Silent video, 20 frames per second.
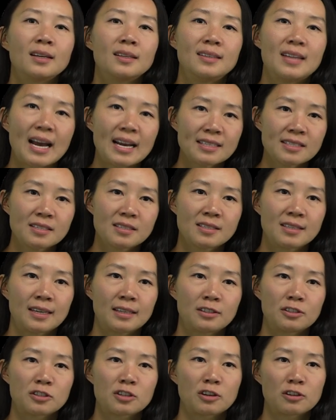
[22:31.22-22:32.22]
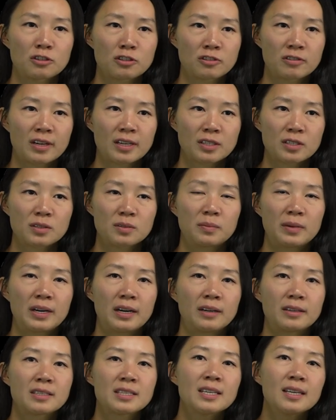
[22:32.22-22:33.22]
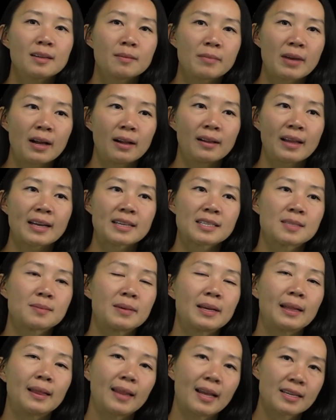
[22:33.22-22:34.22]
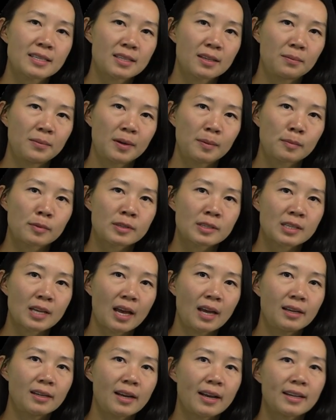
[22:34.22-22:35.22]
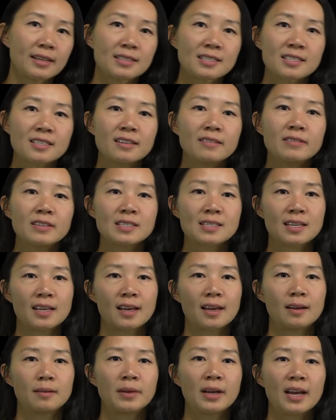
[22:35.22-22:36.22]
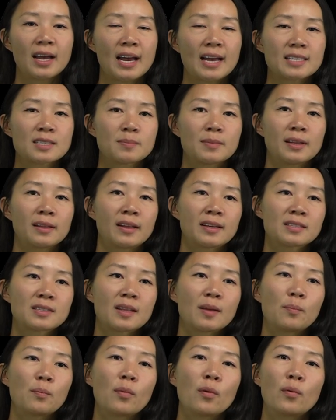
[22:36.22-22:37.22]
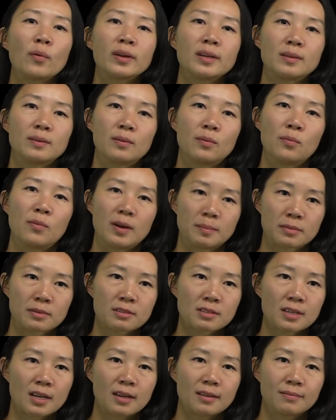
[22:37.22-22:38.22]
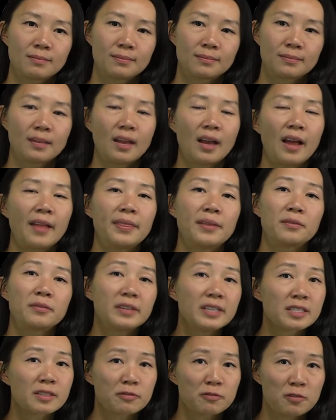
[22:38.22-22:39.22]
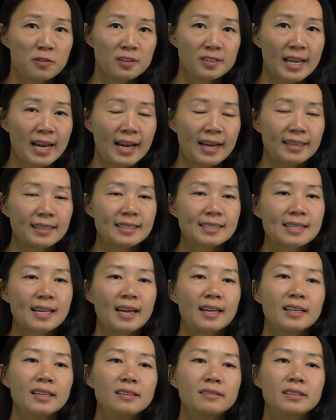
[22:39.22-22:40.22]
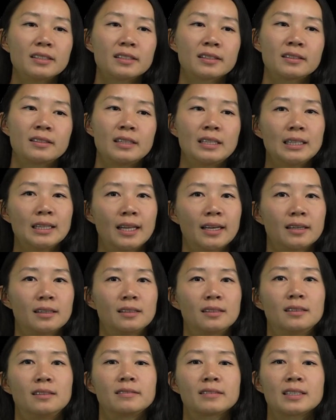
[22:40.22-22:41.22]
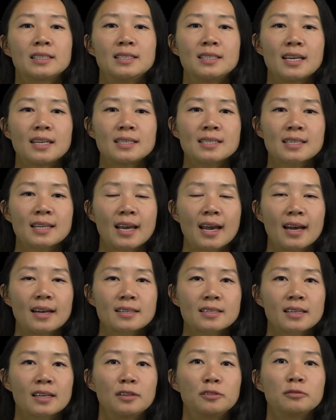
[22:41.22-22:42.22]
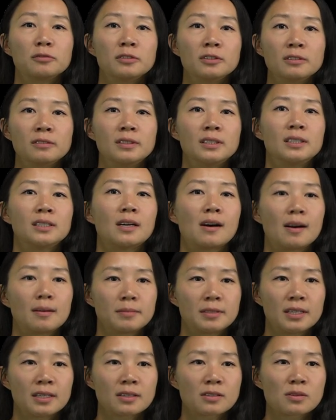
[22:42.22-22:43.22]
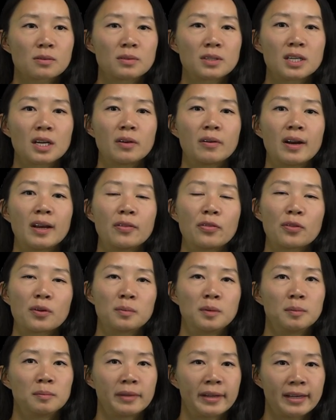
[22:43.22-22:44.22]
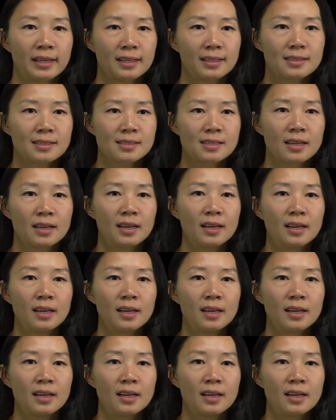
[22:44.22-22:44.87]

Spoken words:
NASA standards are strict, where TML has to be less than 1% and CVCM has to be less than 0.1%. And the reason for that is that even a thin layer of condensed gas can ruin optics or degrade thermal blankets.